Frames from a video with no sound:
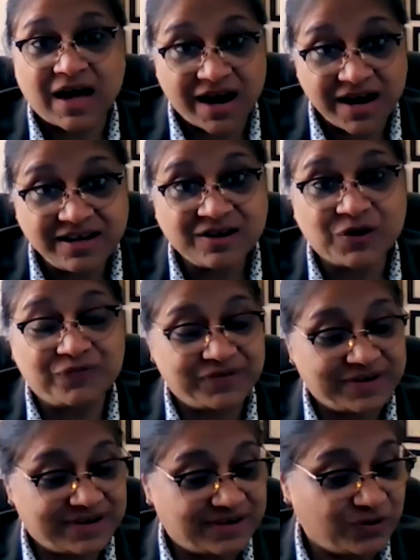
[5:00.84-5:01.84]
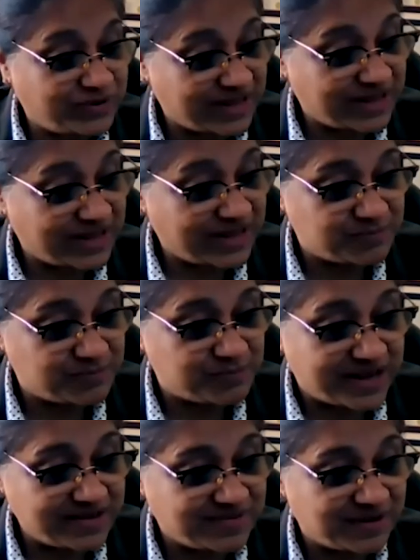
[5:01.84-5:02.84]
Underconfident. Oh, that's
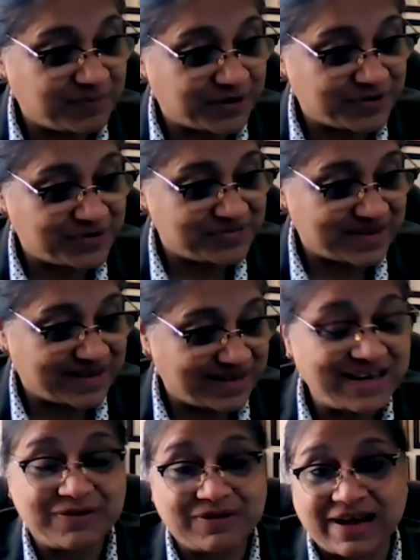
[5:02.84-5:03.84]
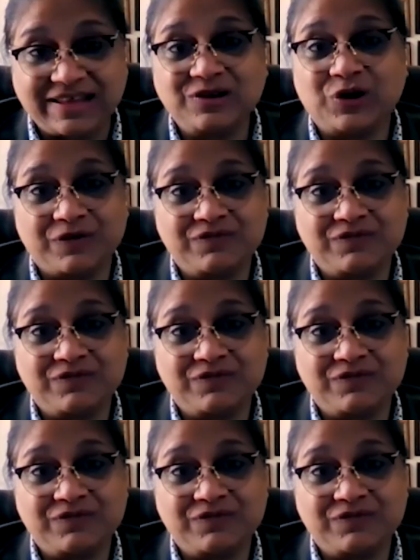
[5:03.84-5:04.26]
surprising, because I, anyway, I think a lot of